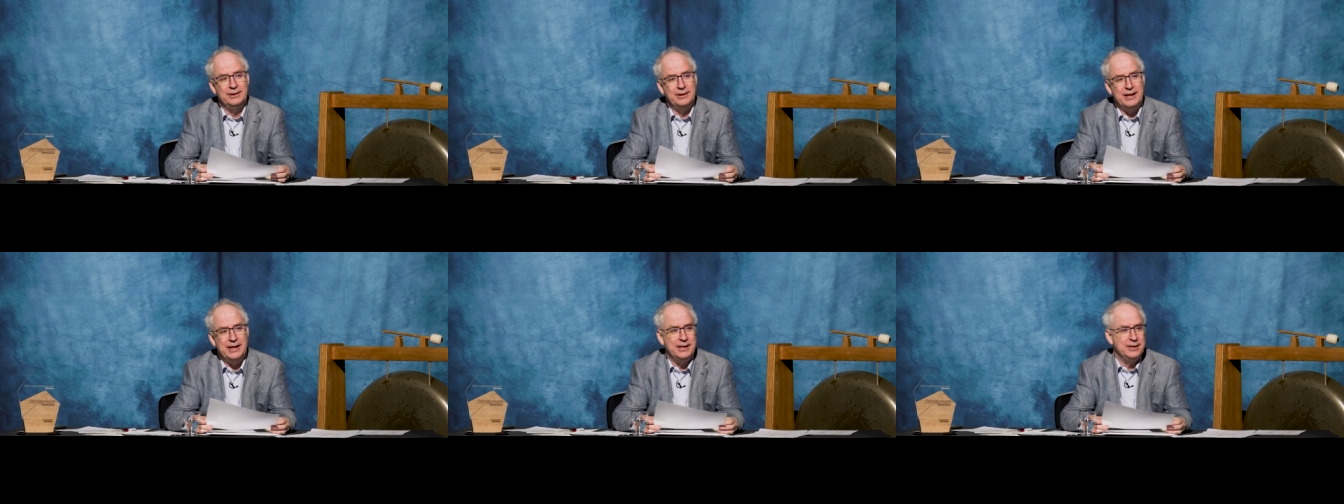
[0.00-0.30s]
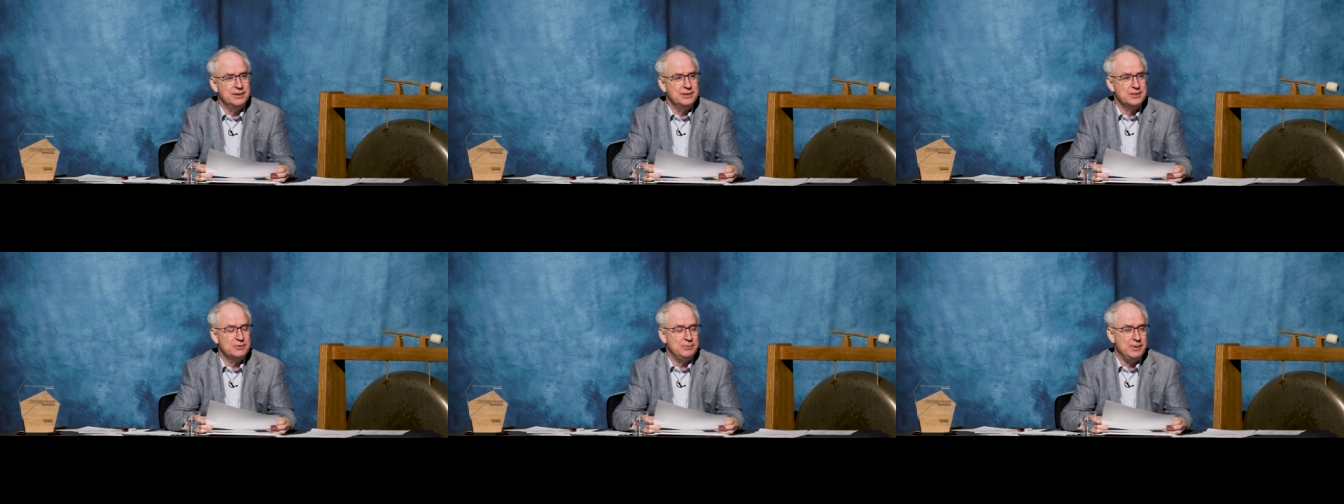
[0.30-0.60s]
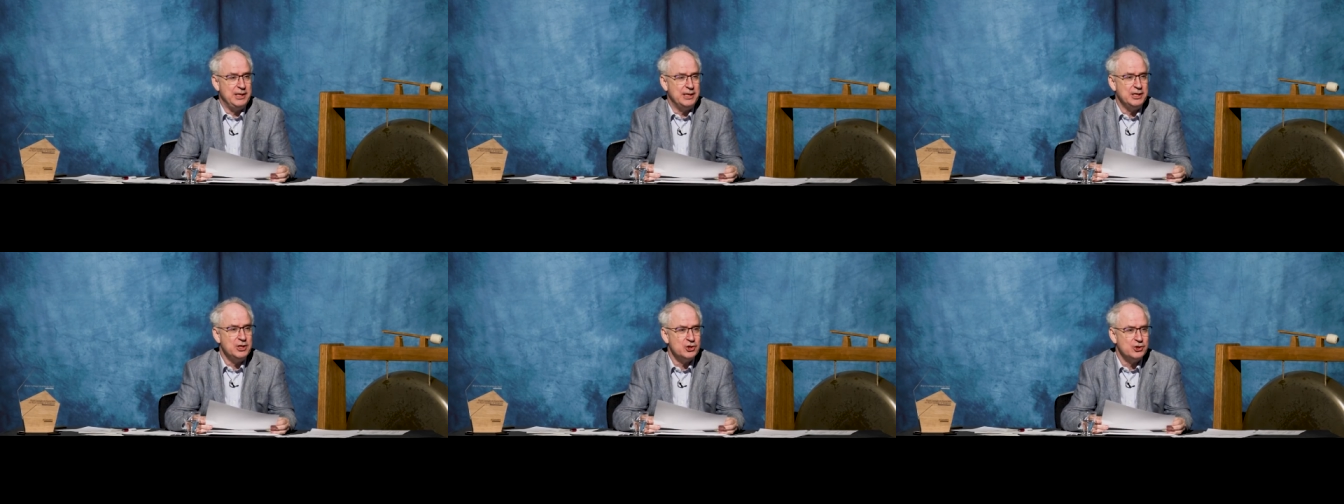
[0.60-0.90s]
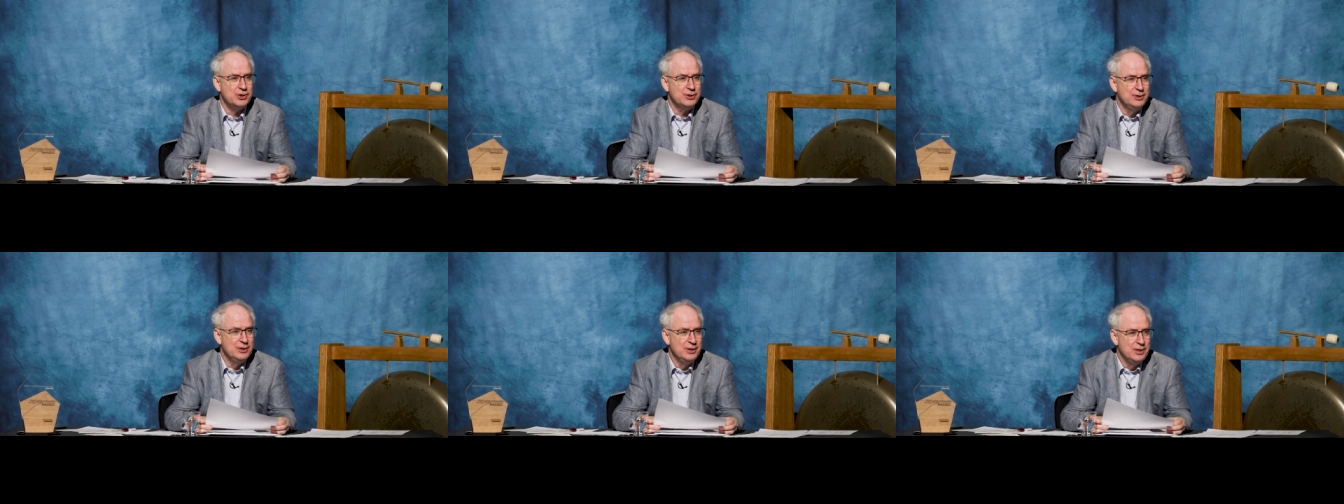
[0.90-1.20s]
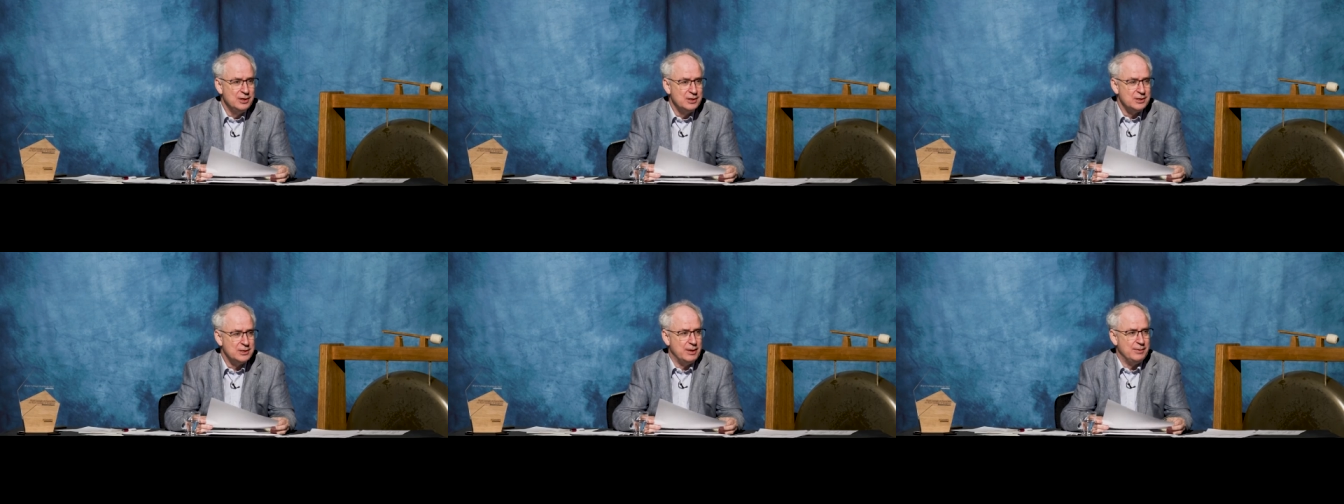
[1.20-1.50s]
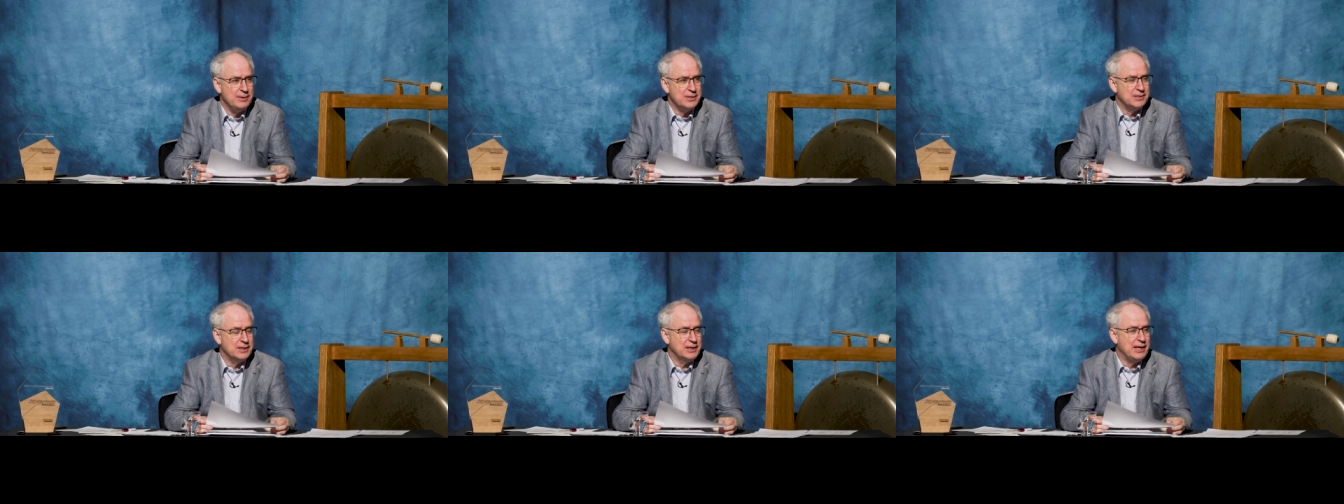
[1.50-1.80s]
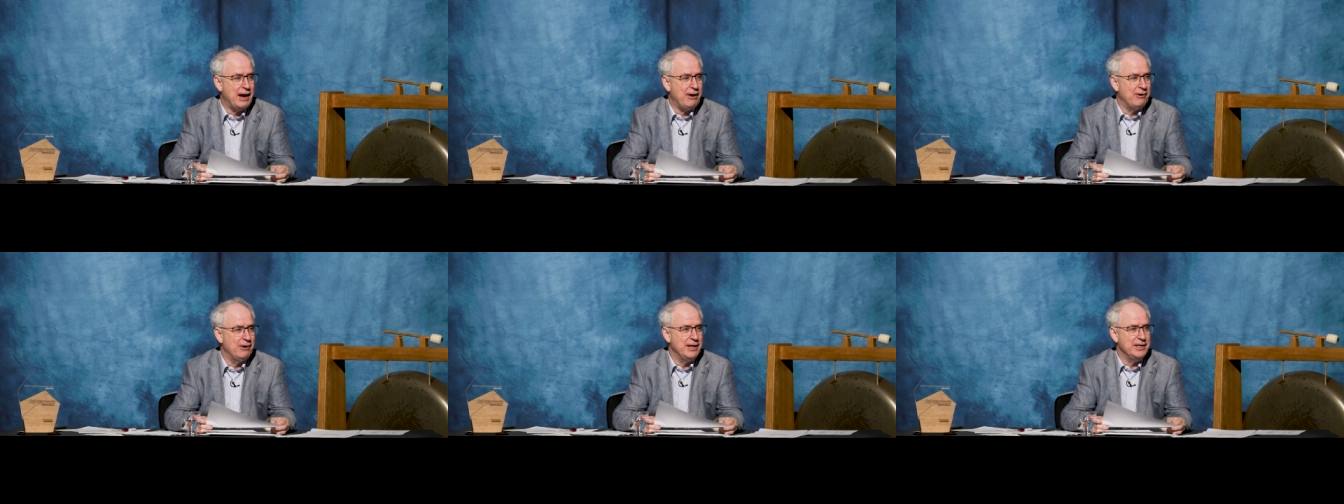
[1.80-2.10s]
in Swedish, so it's the
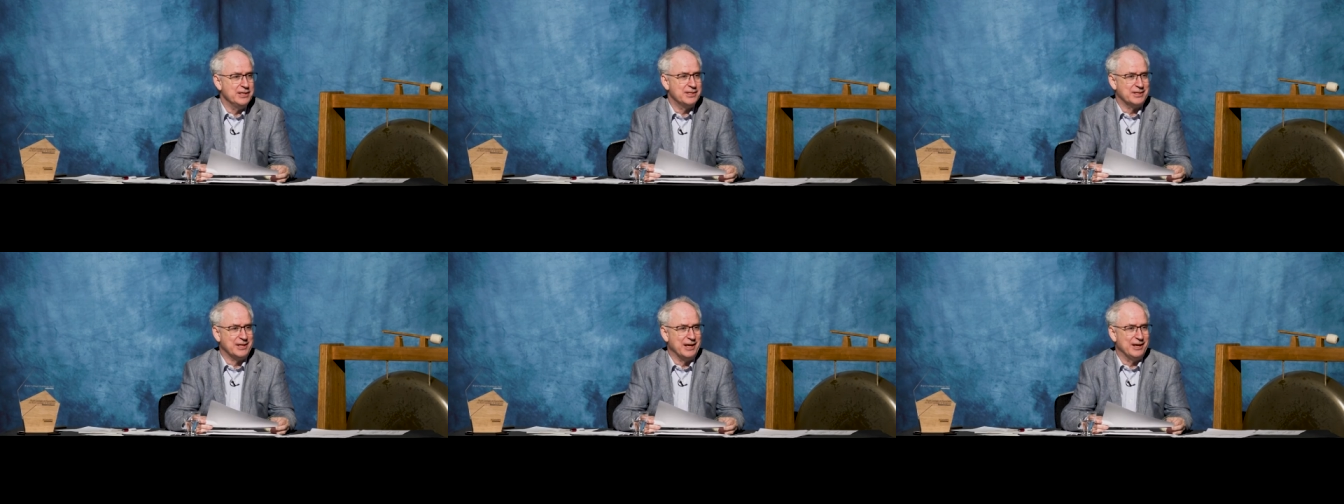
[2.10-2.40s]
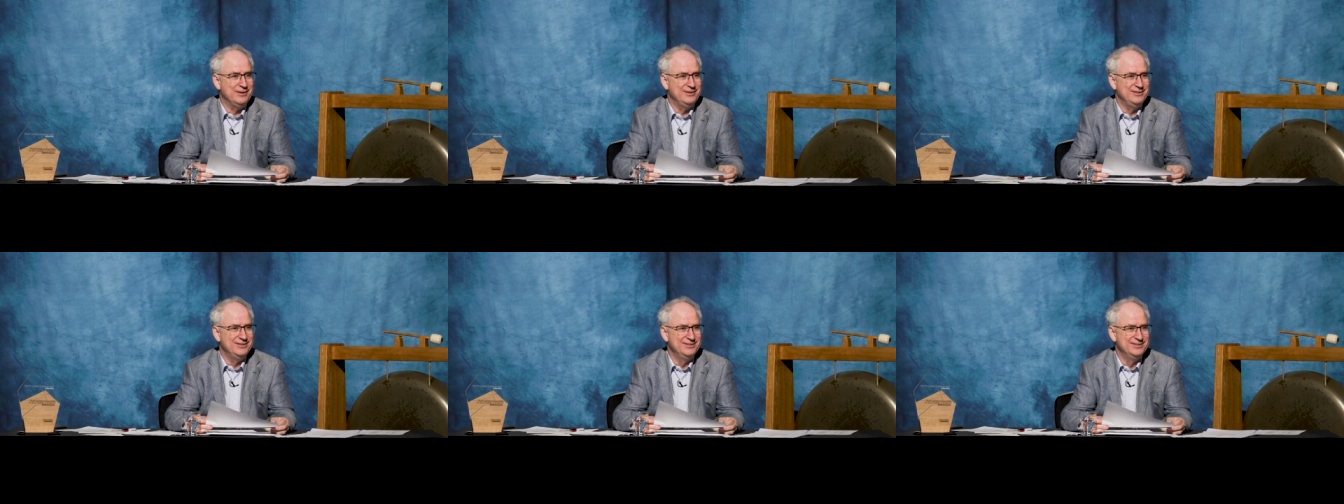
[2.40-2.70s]
Karolinska.